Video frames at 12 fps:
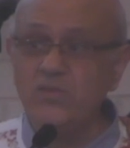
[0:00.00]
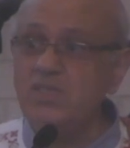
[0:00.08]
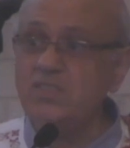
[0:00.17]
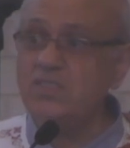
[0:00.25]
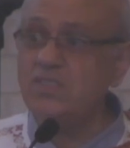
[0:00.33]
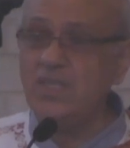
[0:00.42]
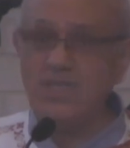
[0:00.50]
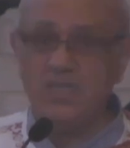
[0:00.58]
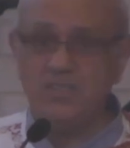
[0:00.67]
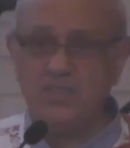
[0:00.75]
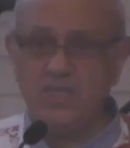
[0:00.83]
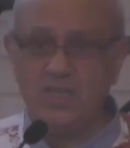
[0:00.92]
this
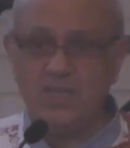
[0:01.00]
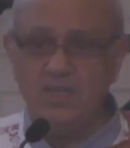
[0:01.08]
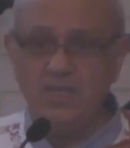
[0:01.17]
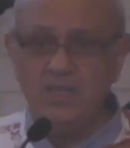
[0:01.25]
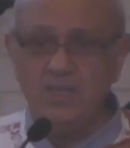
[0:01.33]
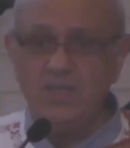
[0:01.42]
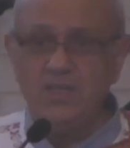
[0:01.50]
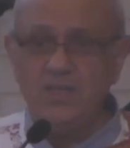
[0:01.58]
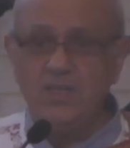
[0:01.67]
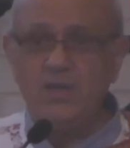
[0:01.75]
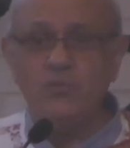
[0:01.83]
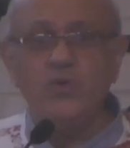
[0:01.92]
is the,
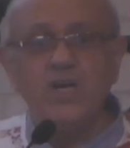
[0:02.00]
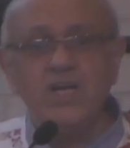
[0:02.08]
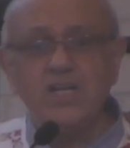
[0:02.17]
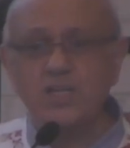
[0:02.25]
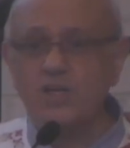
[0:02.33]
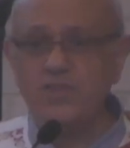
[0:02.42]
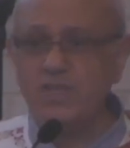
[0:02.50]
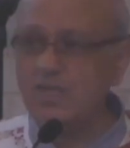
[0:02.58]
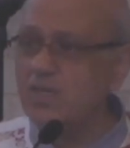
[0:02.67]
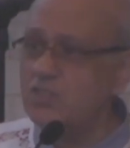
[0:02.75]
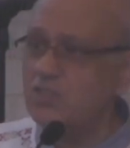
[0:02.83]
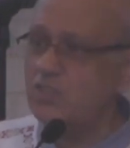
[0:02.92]
the work of the
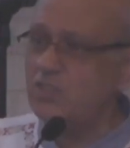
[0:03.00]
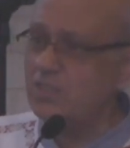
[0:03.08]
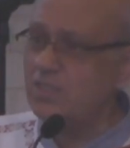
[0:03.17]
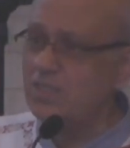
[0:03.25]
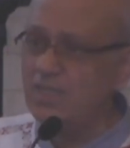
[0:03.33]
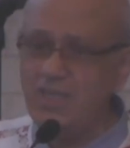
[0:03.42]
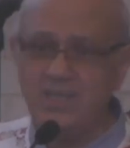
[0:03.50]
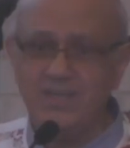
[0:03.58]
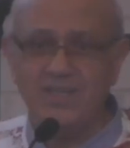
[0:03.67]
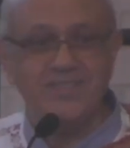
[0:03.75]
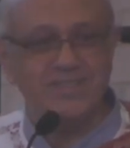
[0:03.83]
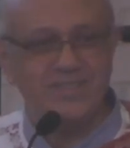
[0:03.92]
Christian in
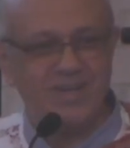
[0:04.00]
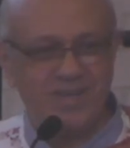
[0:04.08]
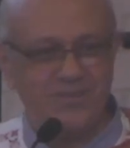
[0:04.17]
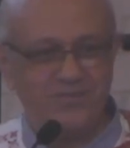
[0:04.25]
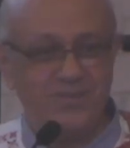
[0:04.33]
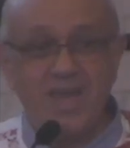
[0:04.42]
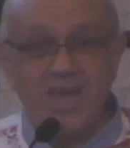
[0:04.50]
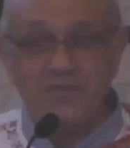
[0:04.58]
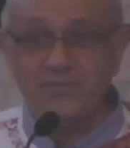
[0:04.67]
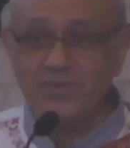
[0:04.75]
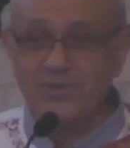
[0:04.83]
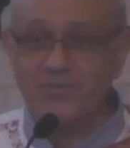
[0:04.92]
his life.
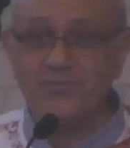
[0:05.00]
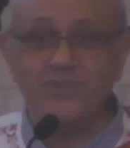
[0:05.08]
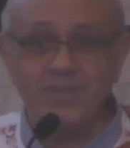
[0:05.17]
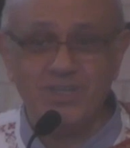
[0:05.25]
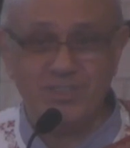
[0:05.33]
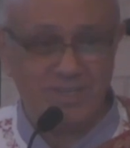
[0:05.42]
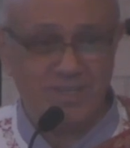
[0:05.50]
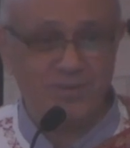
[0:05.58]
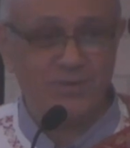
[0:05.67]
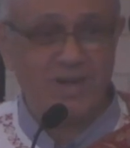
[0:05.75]
After finishing or